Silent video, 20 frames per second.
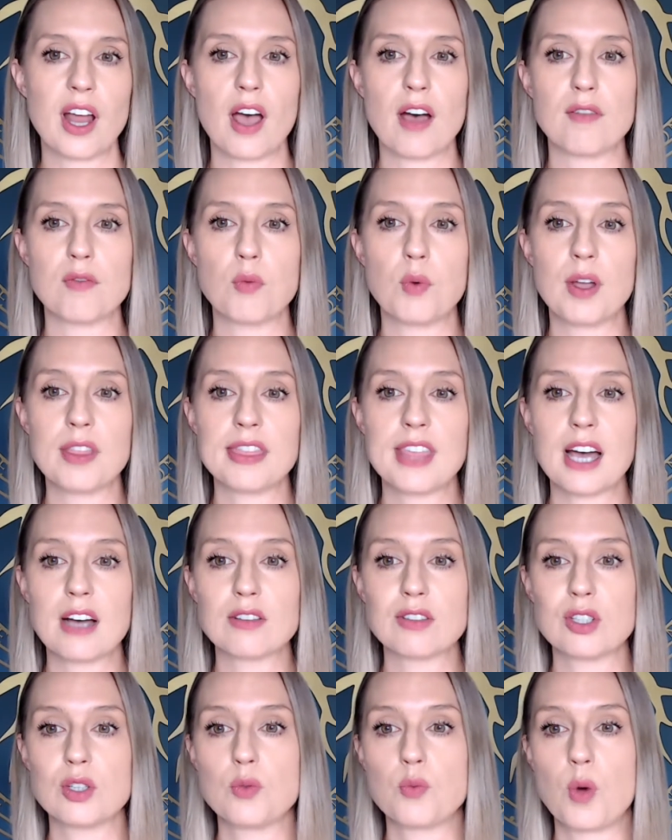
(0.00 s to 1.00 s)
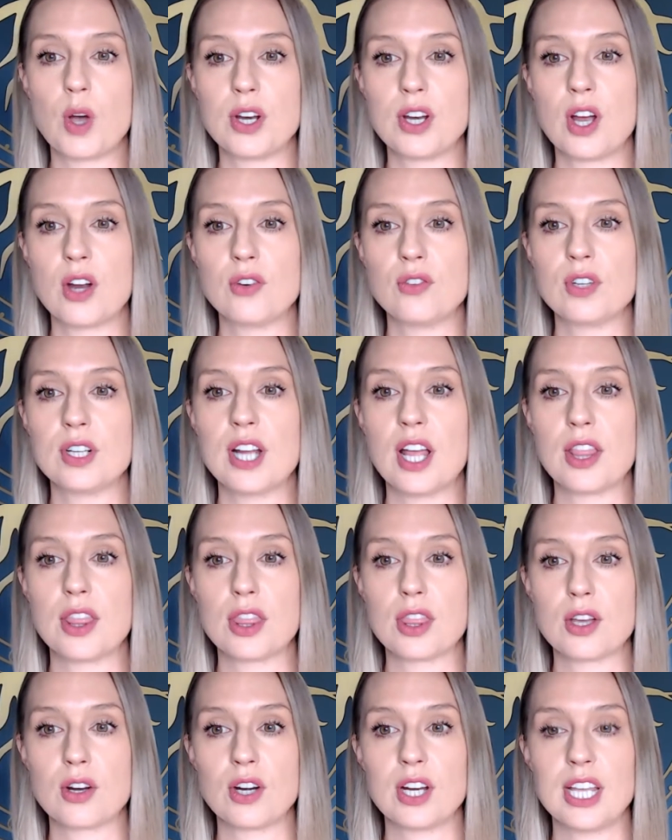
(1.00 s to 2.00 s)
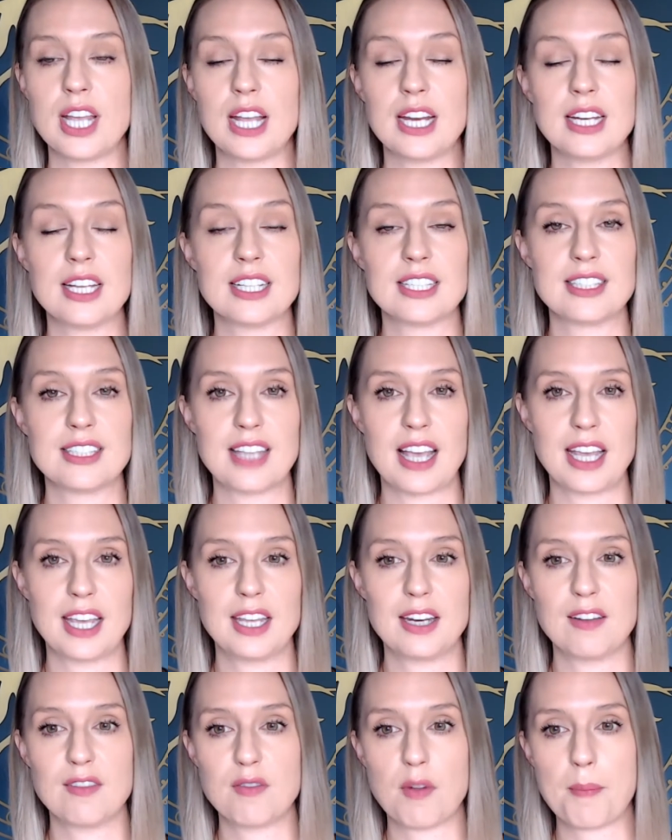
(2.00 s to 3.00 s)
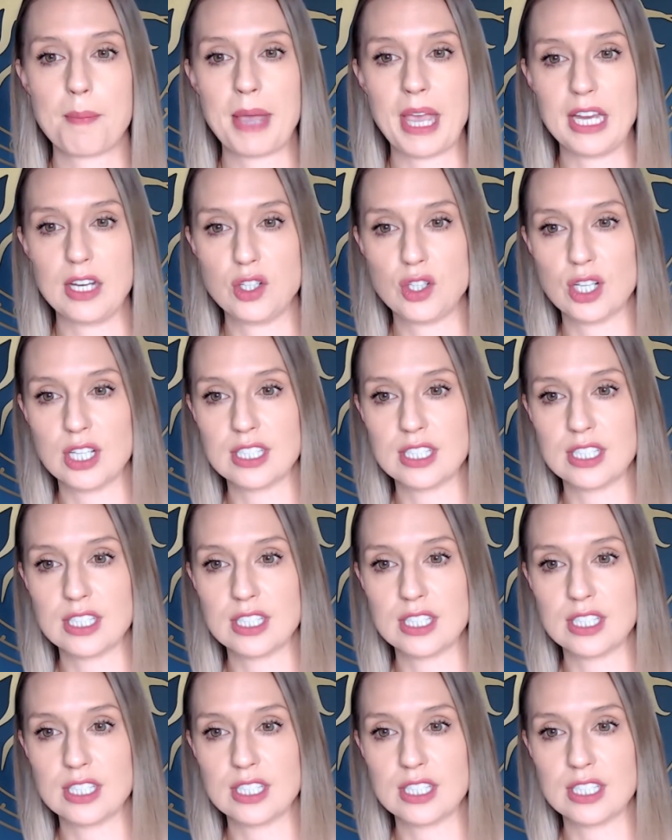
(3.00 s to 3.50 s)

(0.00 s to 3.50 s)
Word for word: of 1,138 Consecutive Patients.